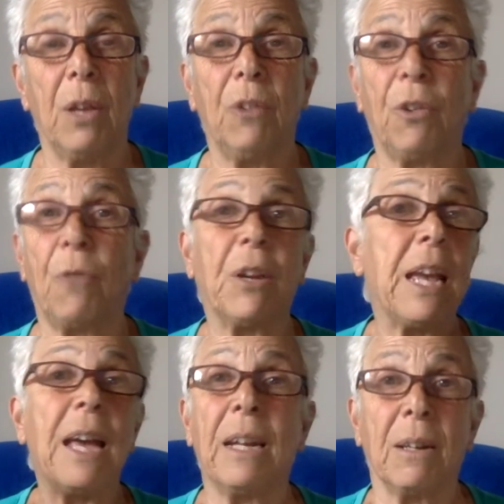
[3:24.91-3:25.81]
So
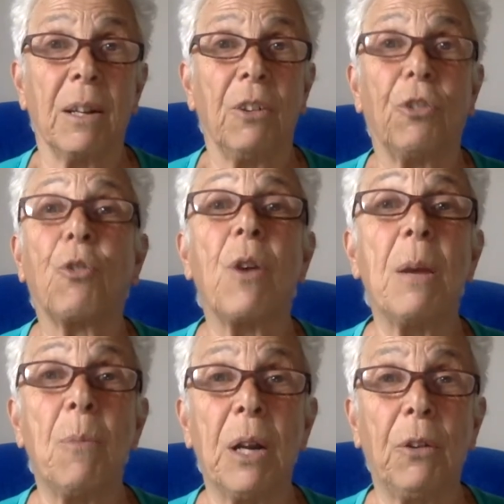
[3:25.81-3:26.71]
forget it.
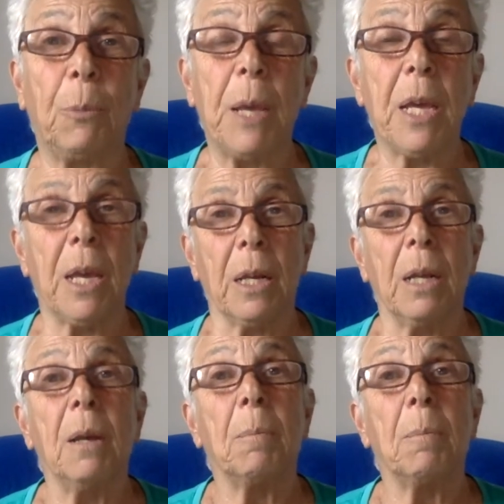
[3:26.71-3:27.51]
Scream when it's peaking,